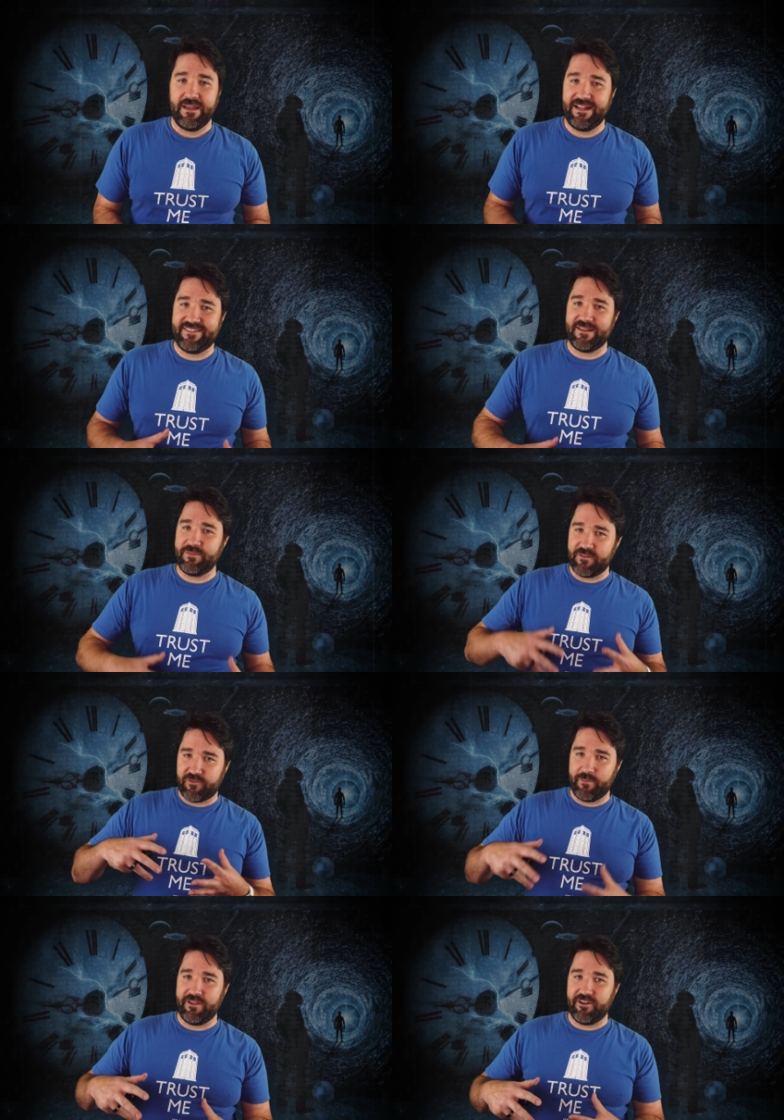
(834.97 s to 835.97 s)
It's something
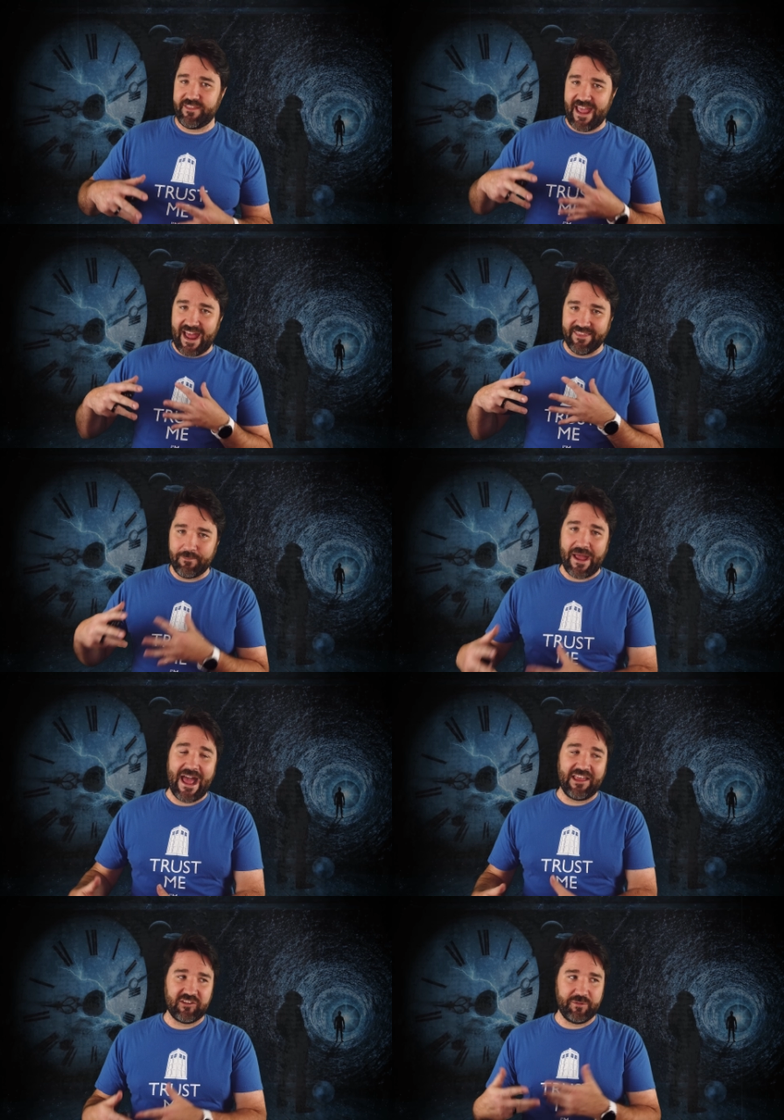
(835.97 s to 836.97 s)
familiar they had in the
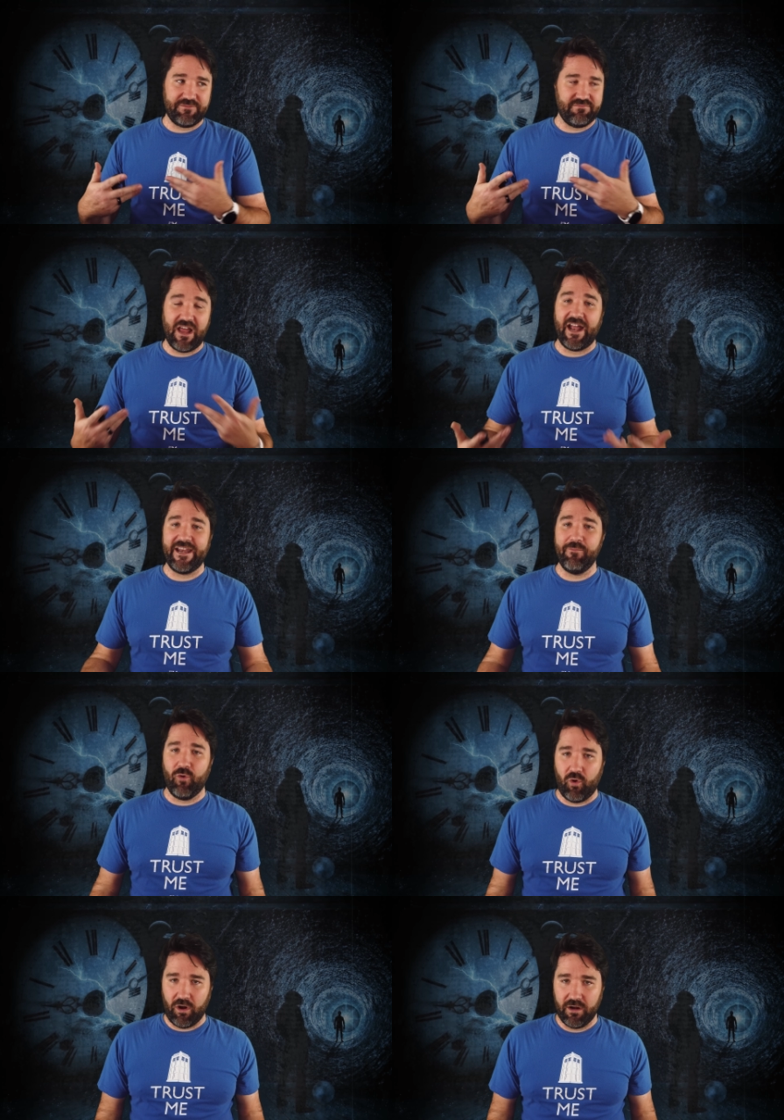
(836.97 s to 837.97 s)
past, but not
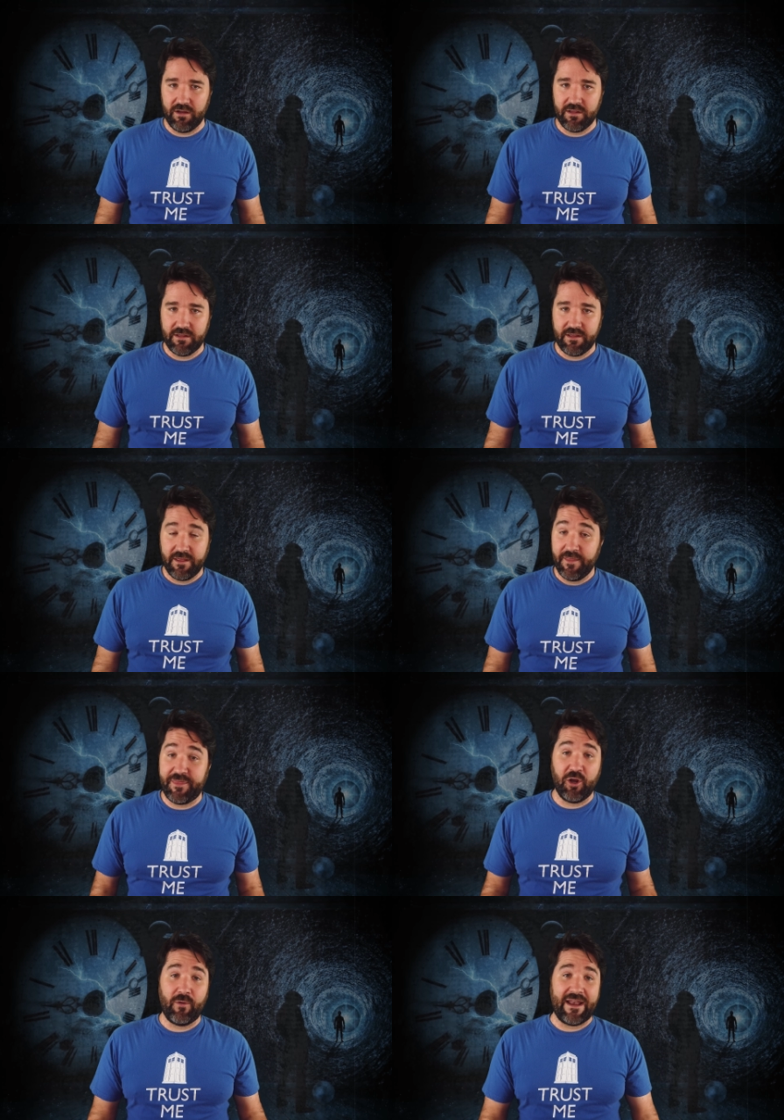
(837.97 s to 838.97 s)
anymore.
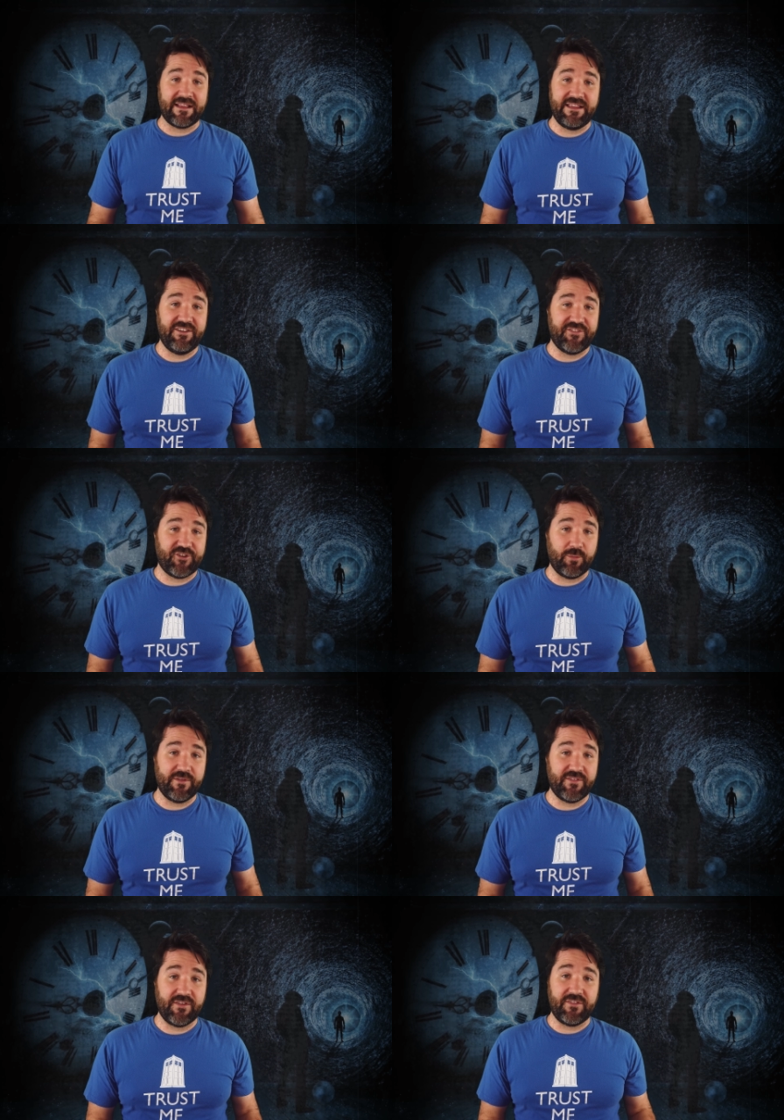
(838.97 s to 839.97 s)
Theoretically,
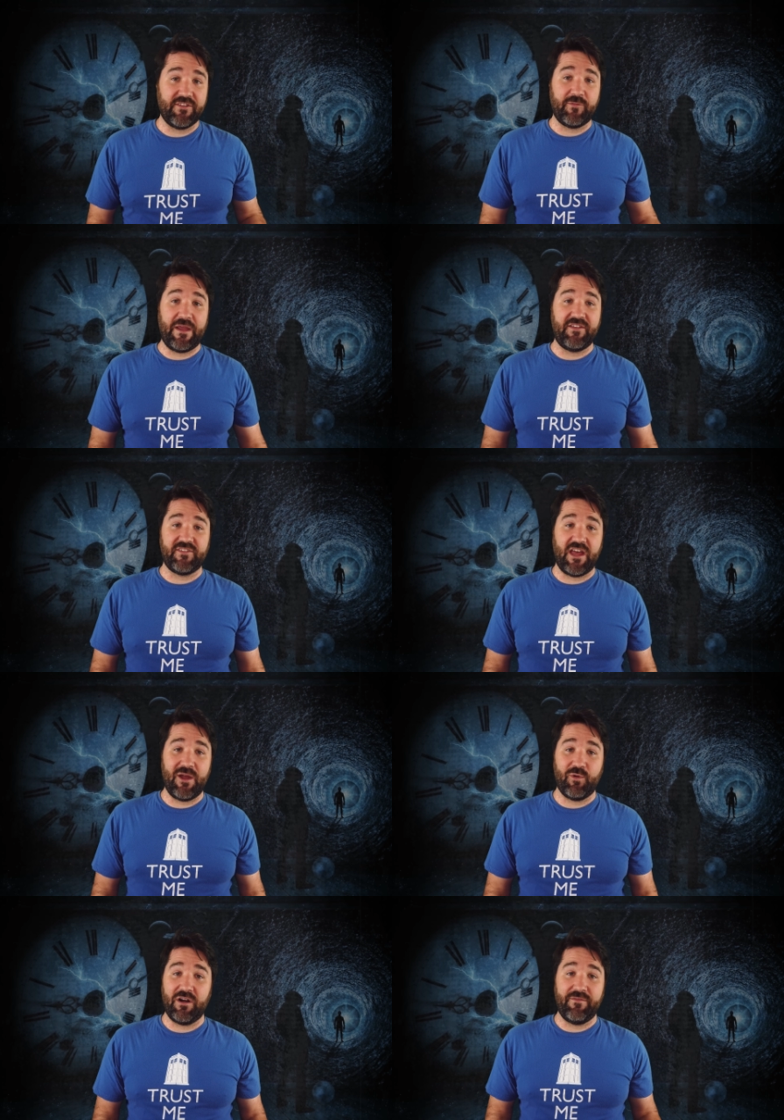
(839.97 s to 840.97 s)
disturbances in
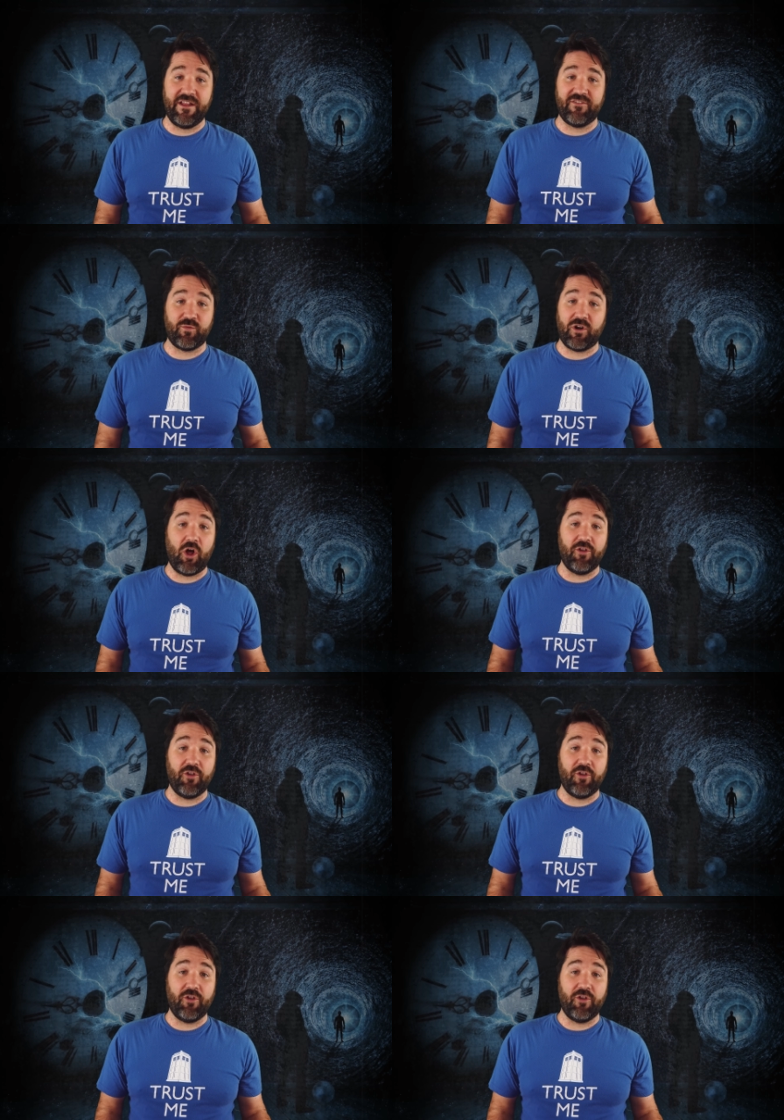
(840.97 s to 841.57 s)
space-time where events were